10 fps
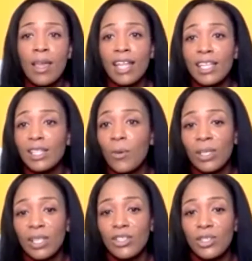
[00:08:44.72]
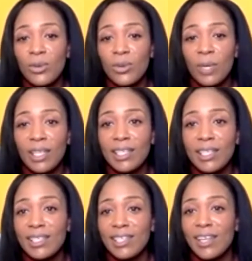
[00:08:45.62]
I think the work that you're doing
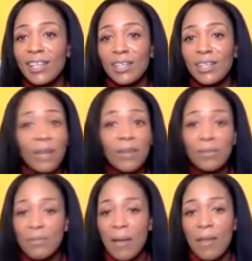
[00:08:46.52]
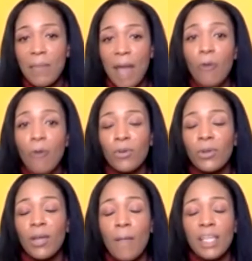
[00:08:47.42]
is incredibly
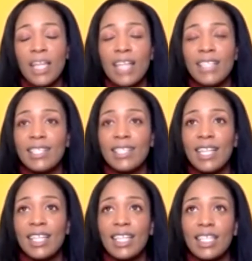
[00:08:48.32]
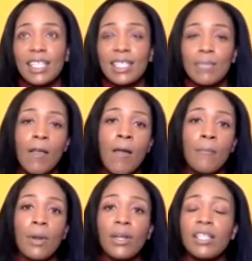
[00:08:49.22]
powerful in that sense. And I think that's
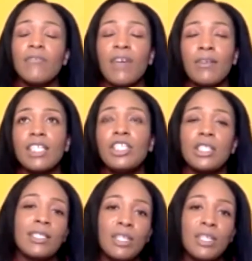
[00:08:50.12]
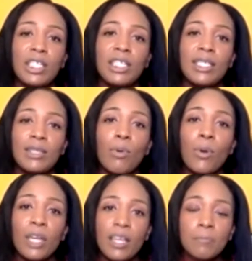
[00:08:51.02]
part of the foundation's mission, is
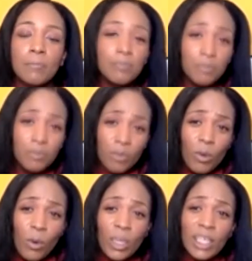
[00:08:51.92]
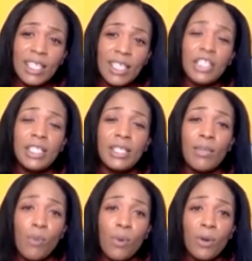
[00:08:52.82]
supporting organizations in a
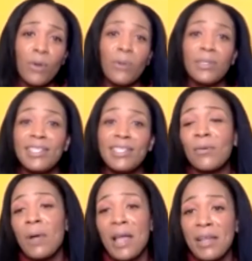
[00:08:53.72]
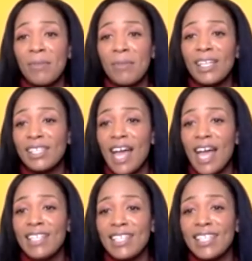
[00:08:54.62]
more holistic way and
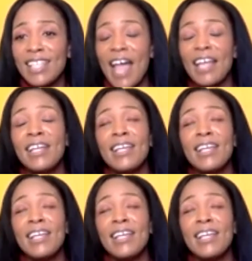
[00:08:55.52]
recognizing that